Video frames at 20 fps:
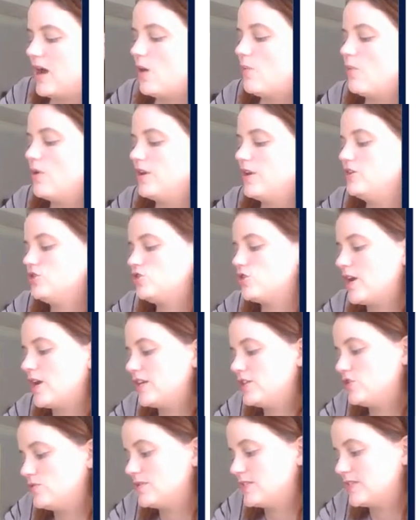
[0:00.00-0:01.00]
I want you to try
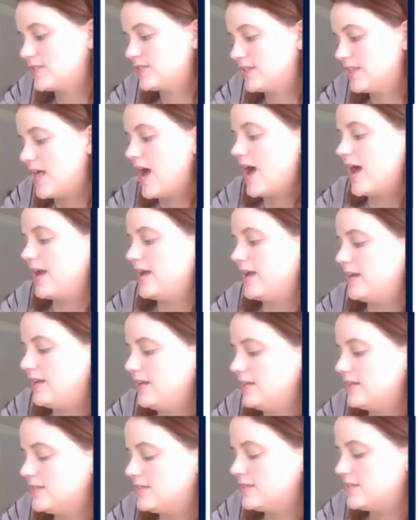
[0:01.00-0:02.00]
to slide
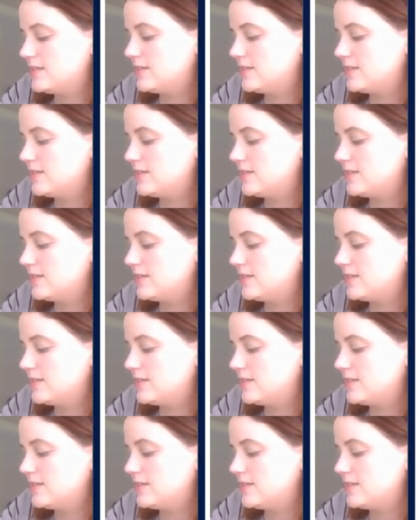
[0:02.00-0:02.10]
it.